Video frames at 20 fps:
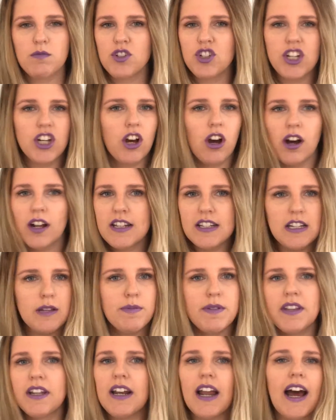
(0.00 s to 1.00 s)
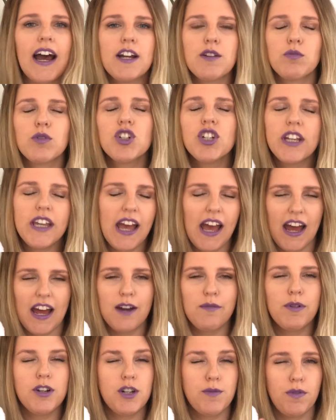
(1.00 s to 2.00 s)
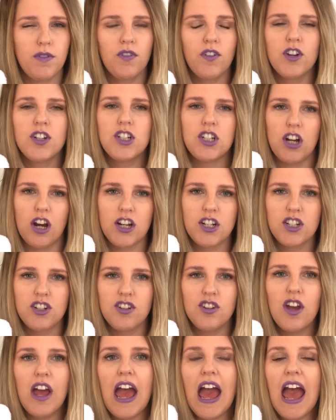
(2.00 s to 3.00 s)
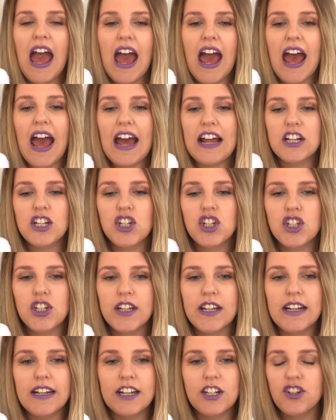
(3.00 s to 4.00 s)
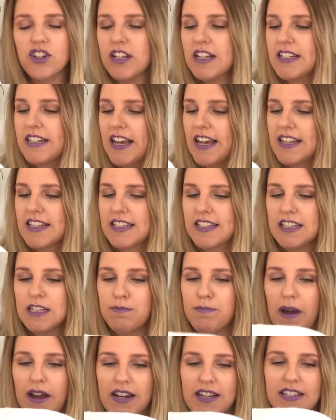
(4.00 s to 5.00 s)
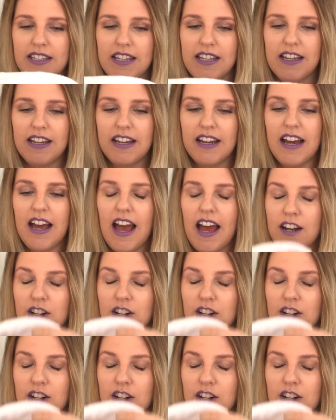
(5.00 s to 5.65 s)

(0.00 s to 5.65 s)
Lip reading: She can't sleep in the light, well she can, but she prefers not to, and she literally takes this bunny's ear